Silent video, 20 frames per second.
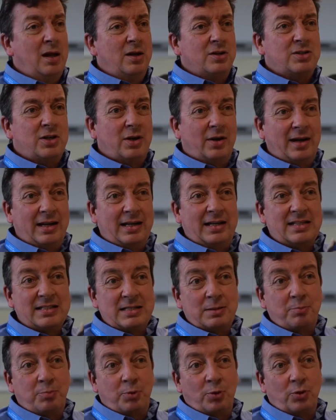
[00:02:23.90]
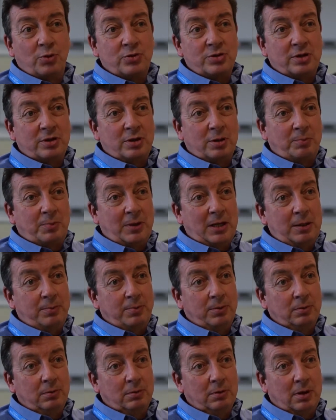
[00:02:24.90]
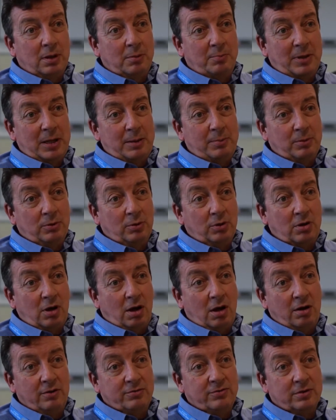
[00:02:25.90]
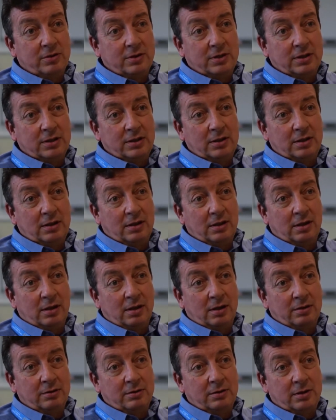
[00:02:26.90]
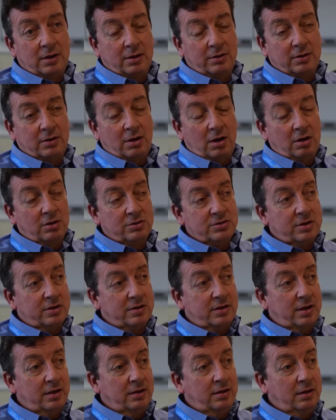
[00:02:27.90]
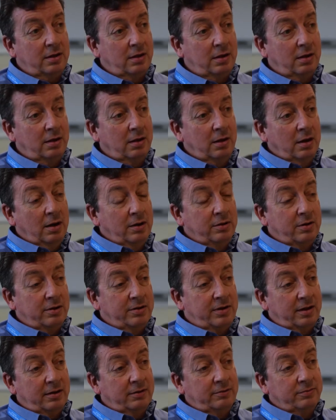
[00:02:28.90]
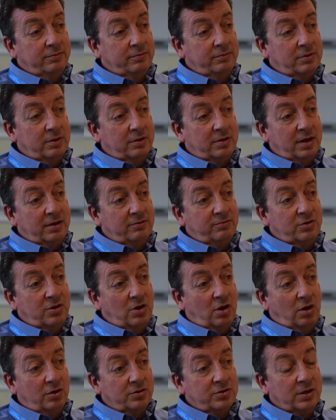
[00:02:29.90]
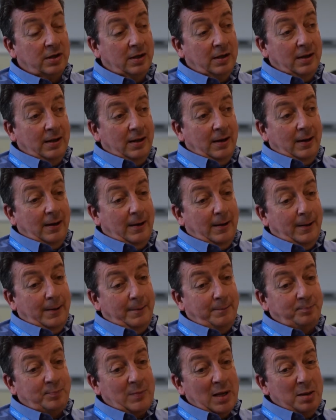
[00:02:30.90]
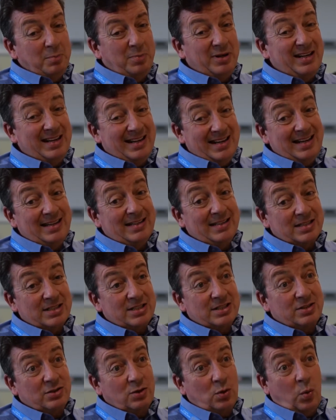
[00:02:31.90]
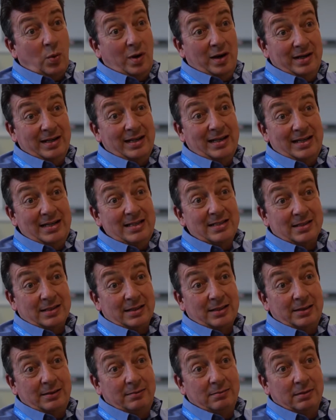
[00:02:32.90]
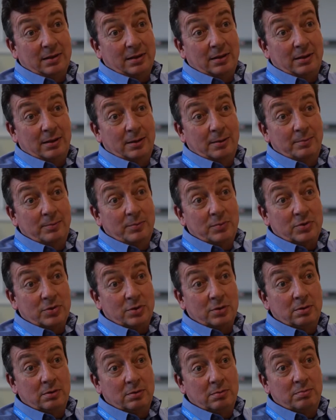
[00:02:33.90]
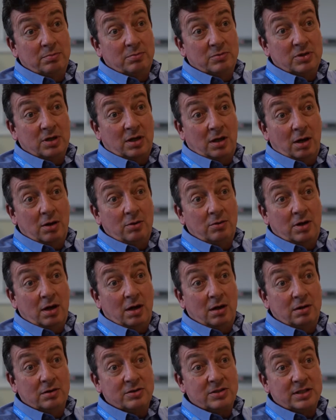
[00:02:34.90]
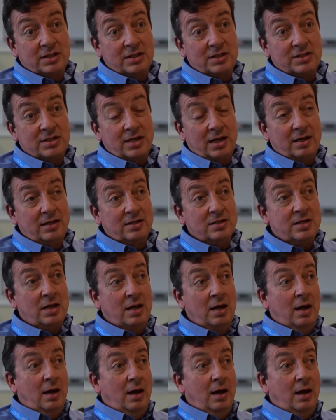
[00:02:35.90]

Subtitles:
So it is important that people look after the cards that they've got. But it is quite easy to clone cards these days.